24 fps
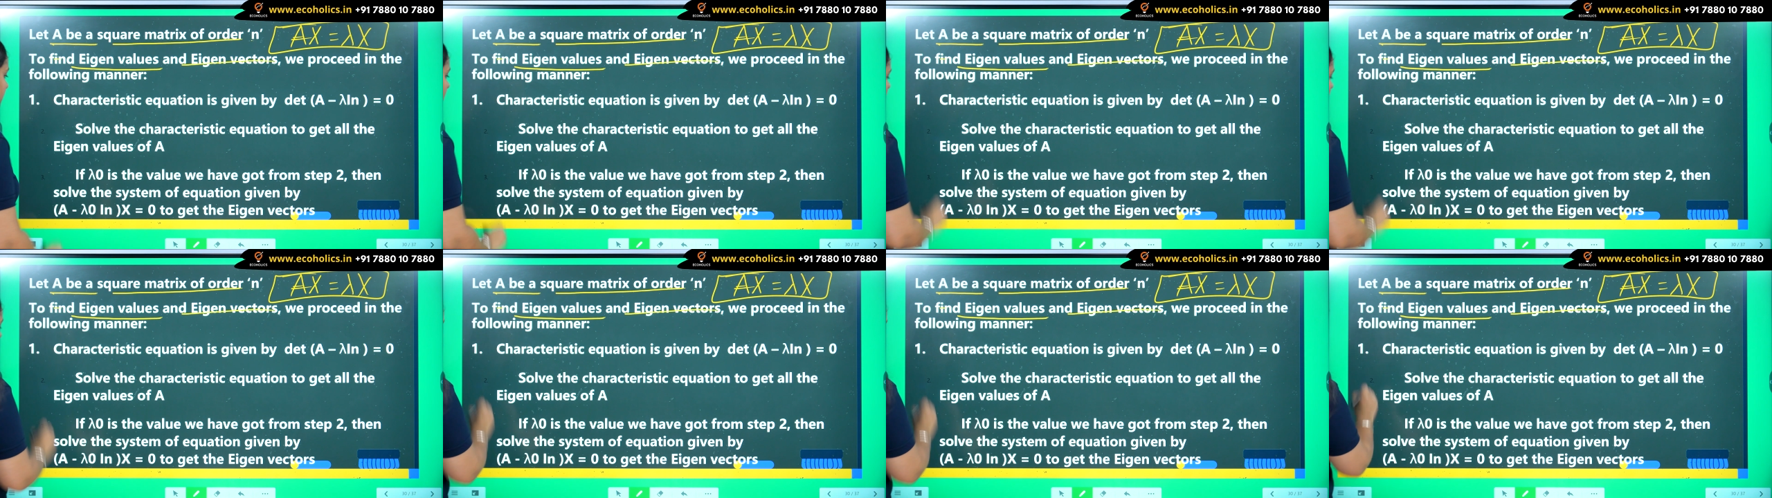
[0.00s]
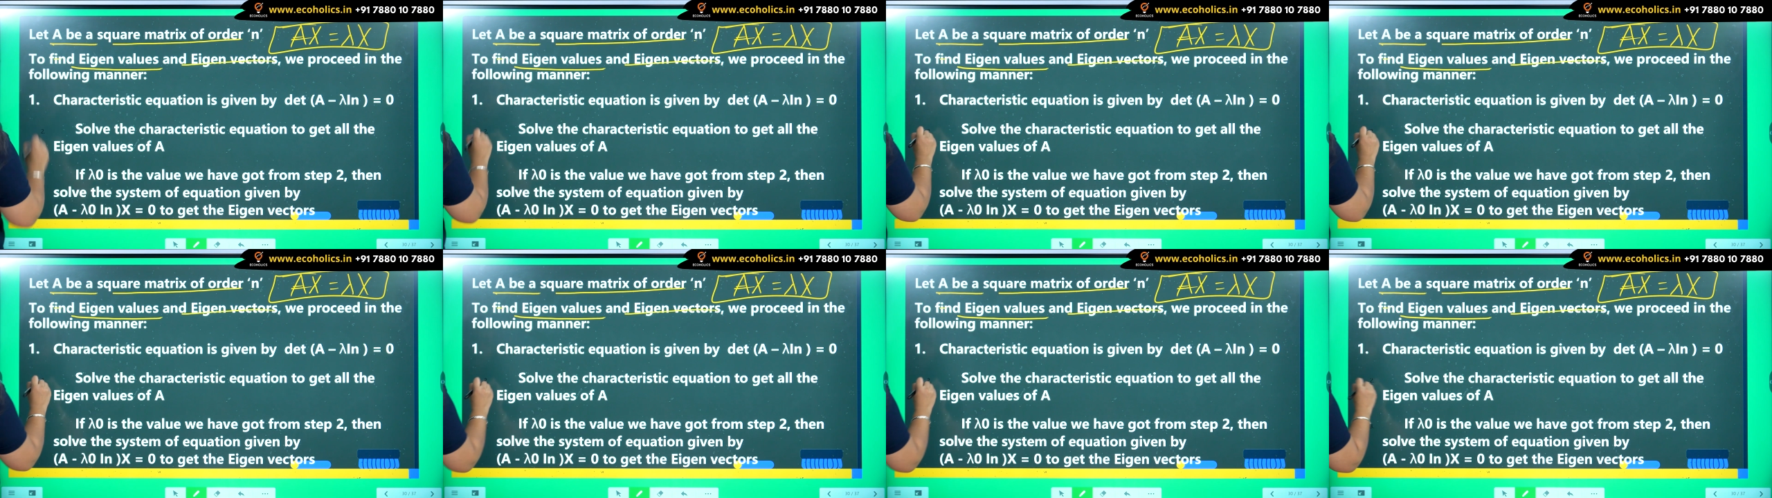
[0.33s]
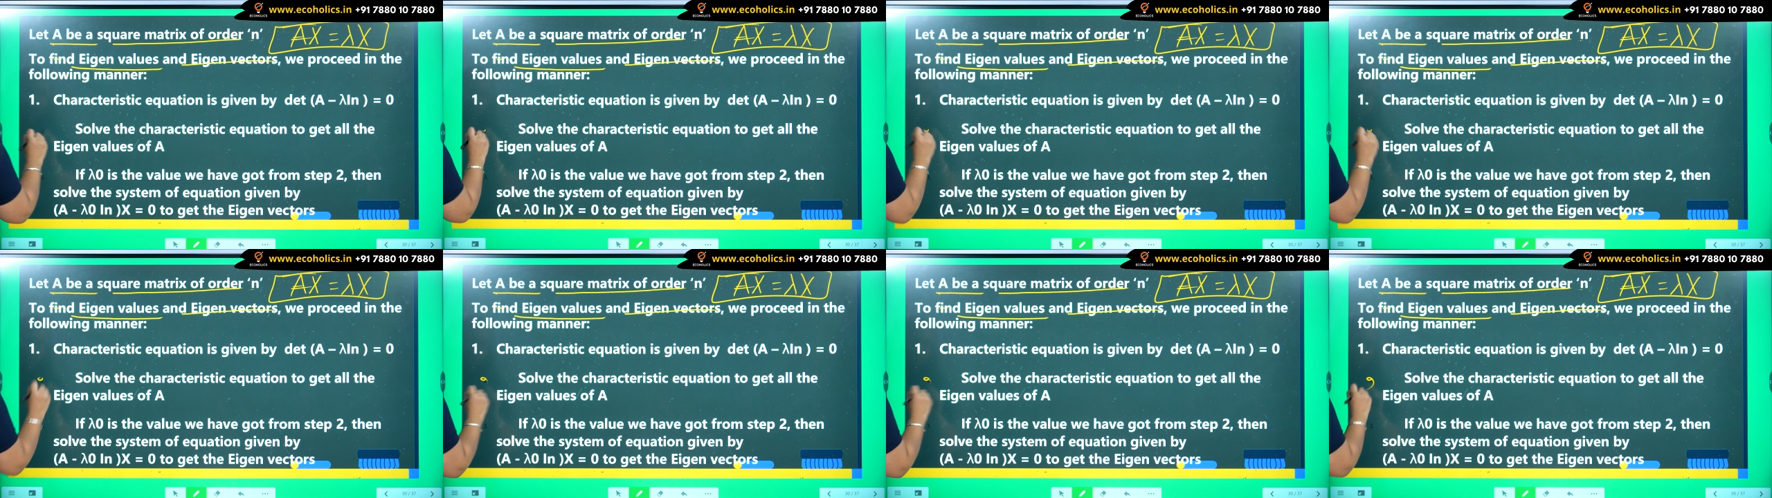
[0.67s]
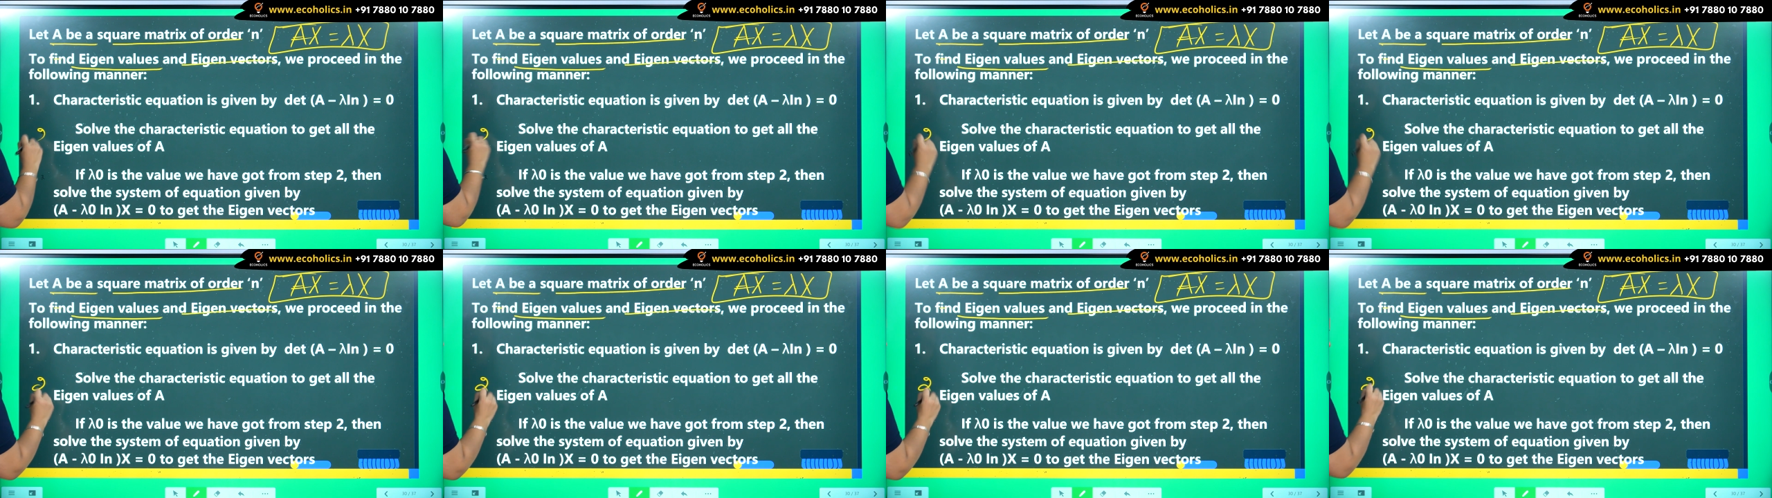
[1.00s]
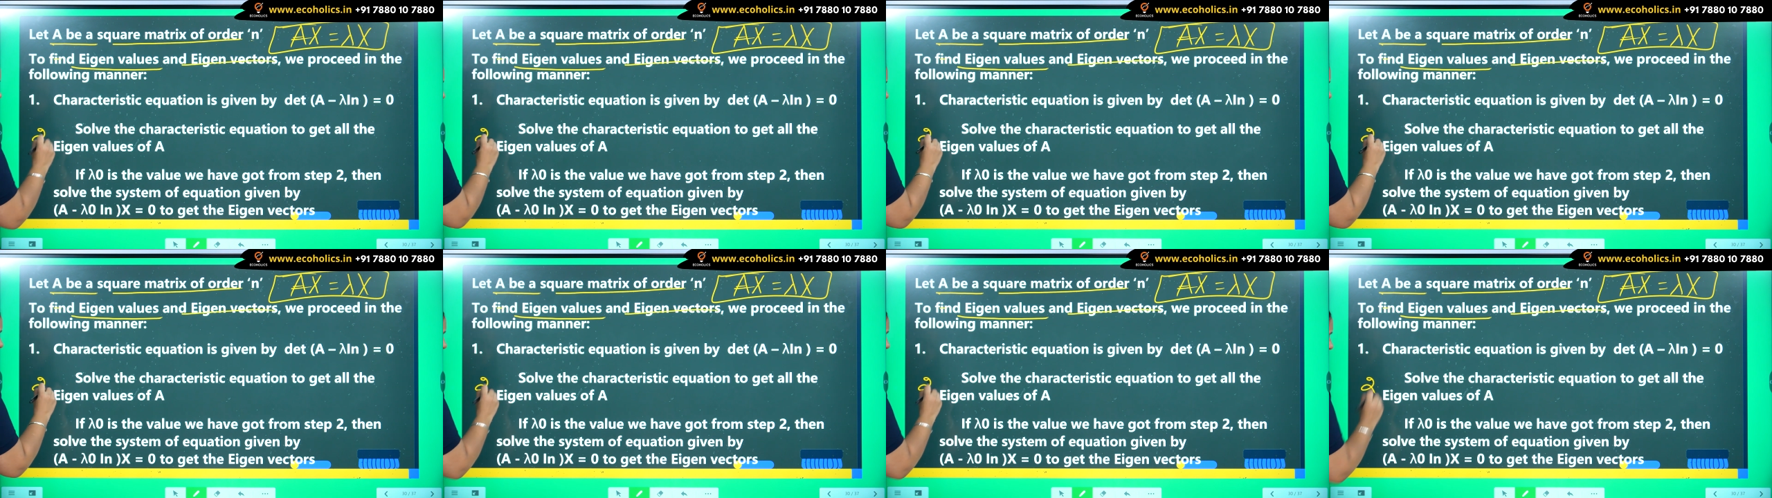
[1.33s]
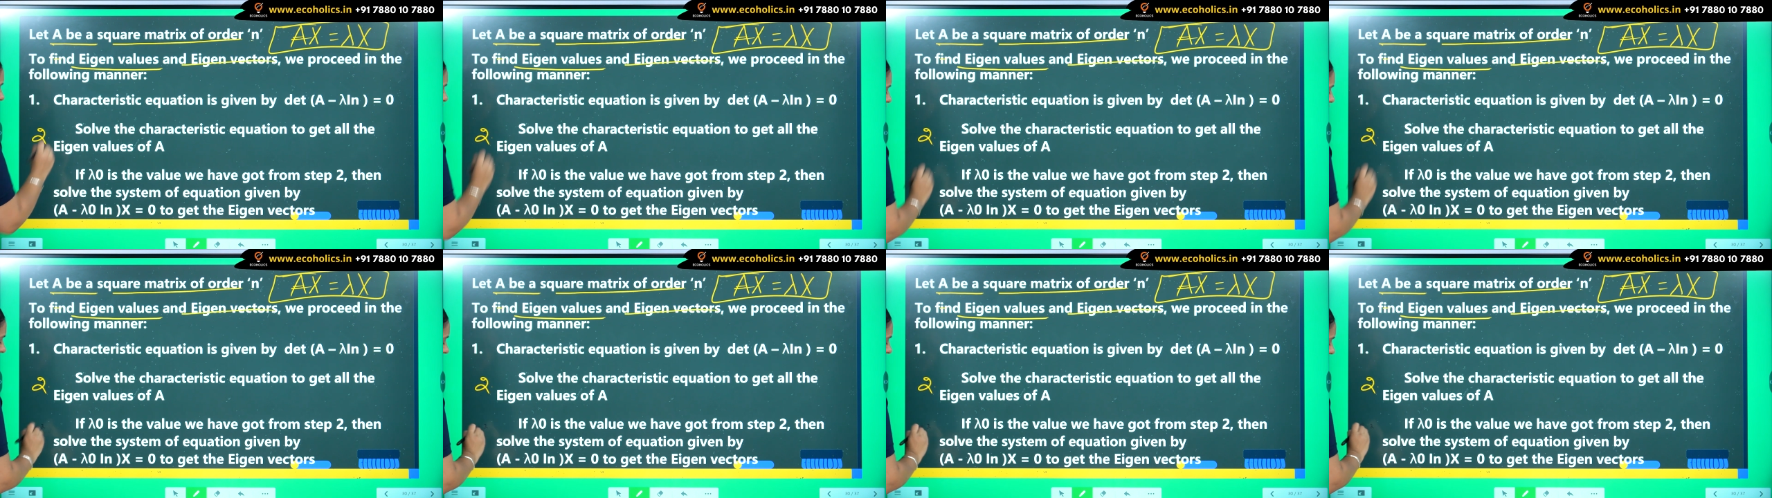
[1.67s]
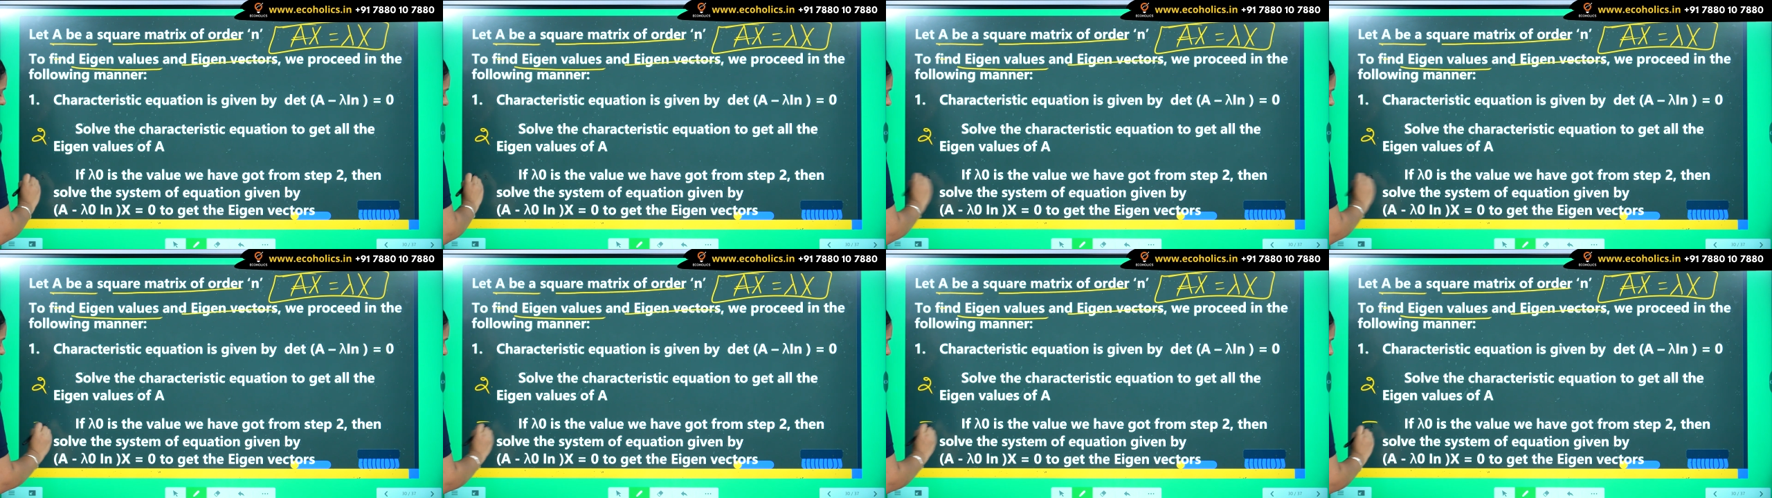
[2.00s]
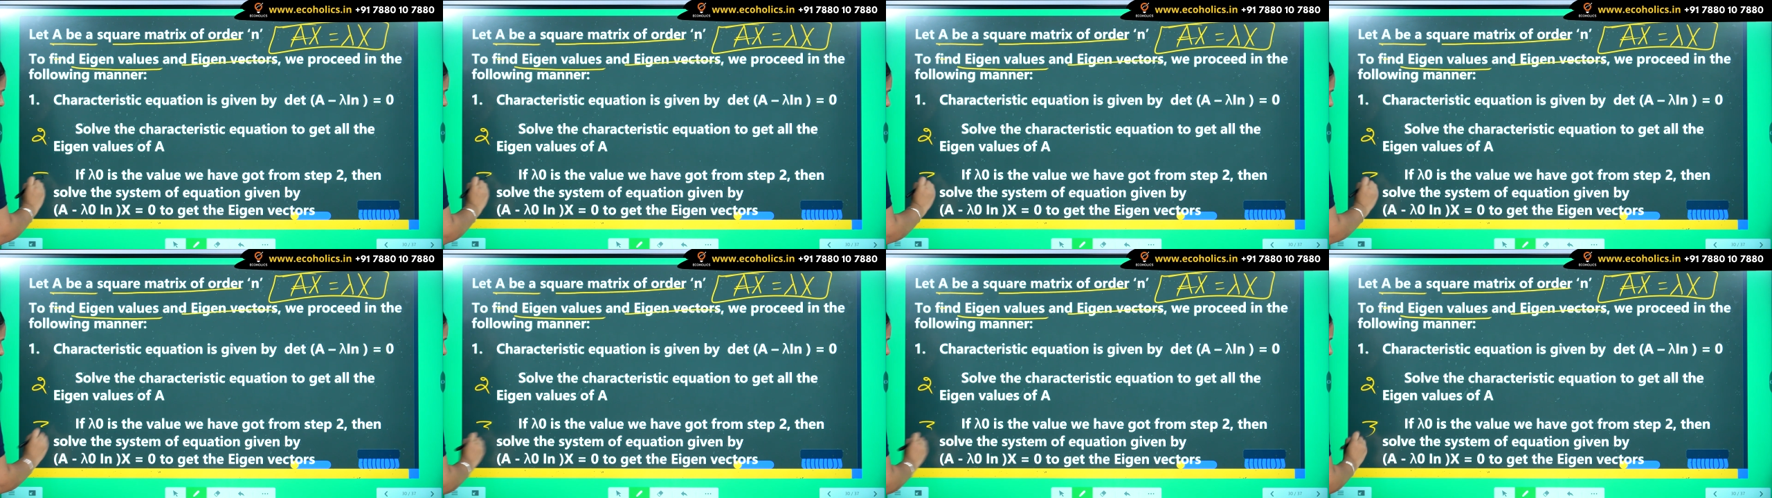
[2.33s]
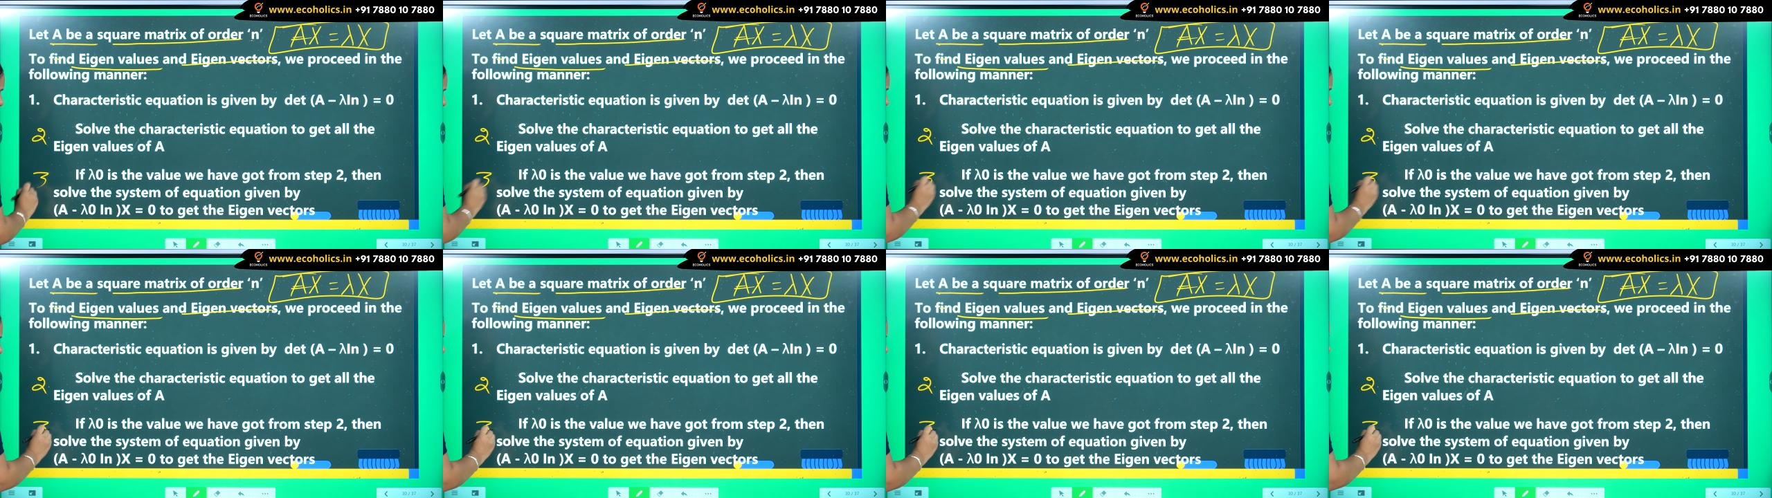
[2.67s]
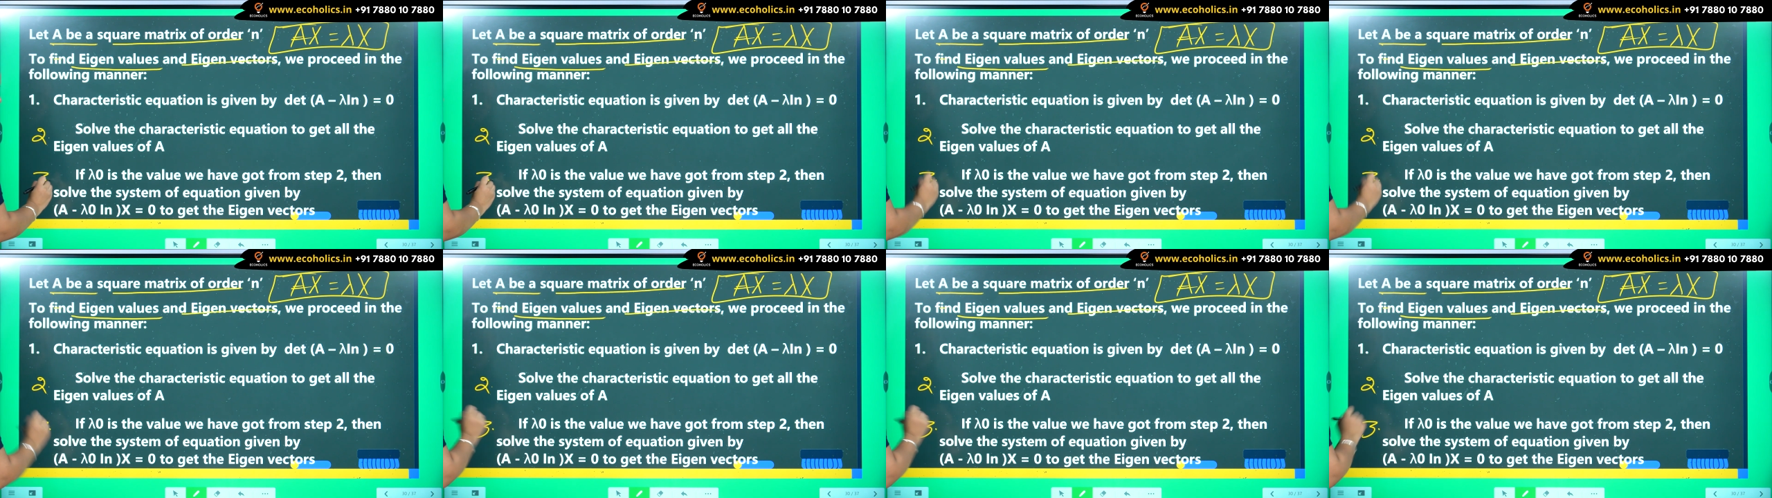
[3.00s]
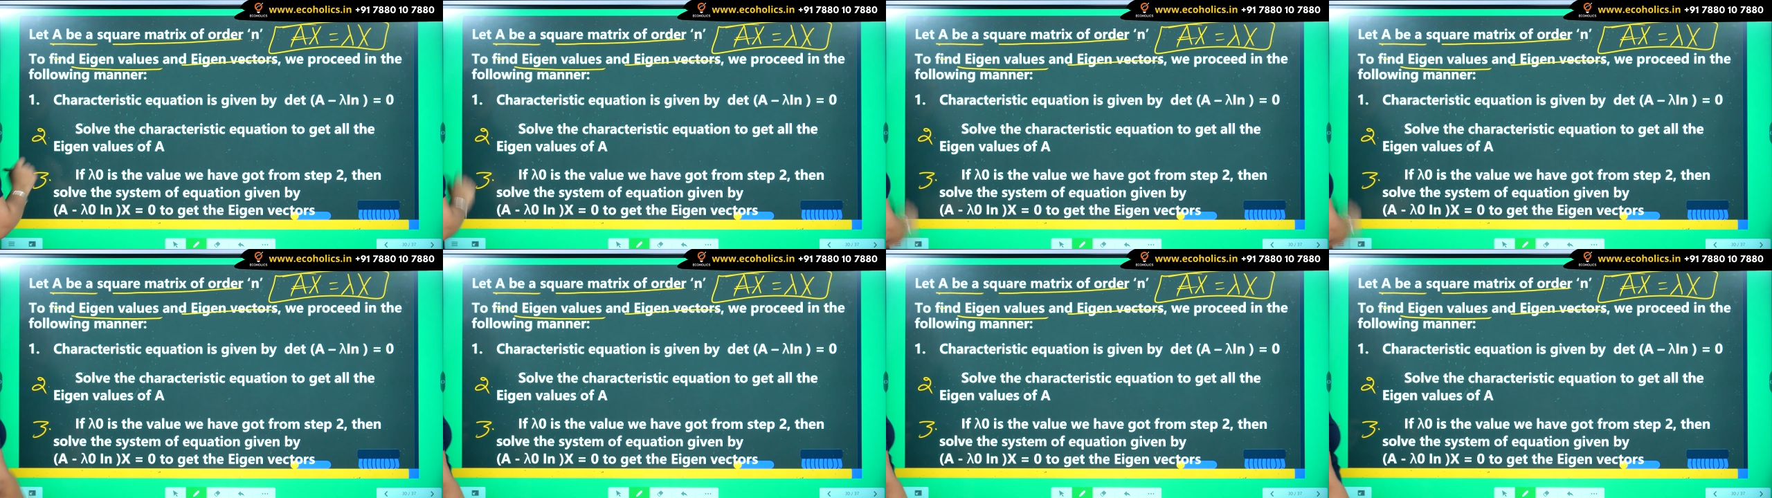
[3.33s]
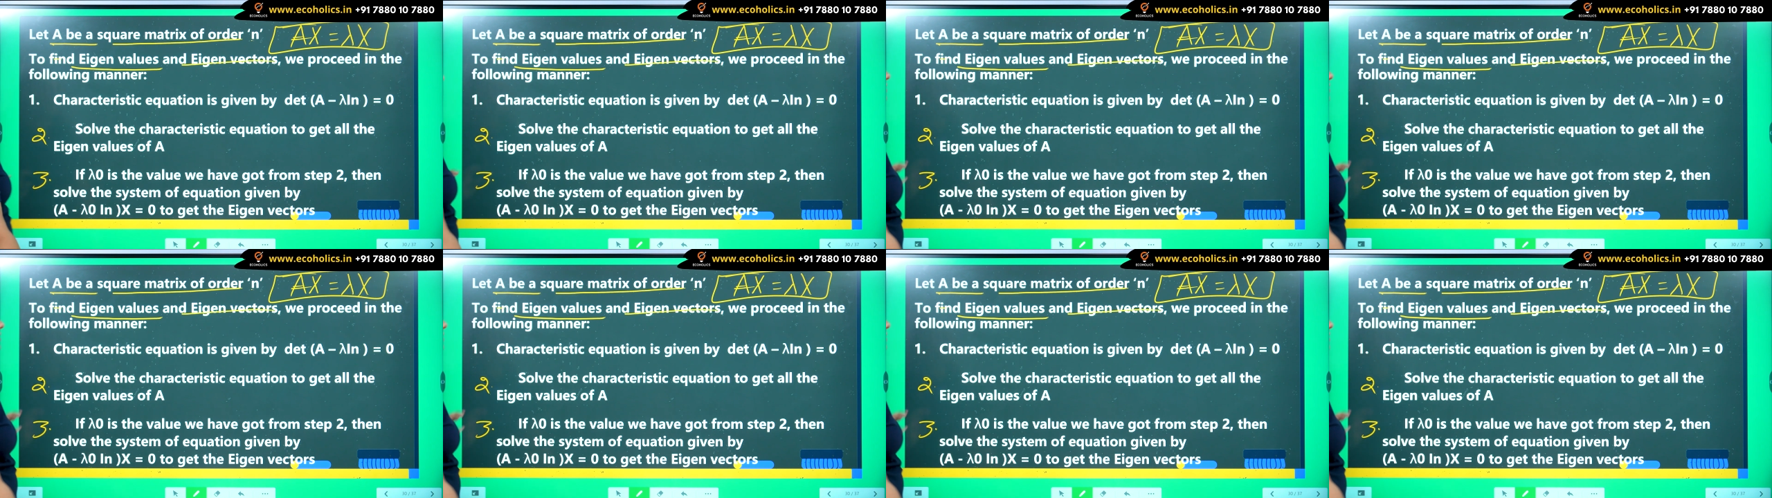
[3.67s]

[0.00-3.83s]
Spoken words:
(no speaker visible)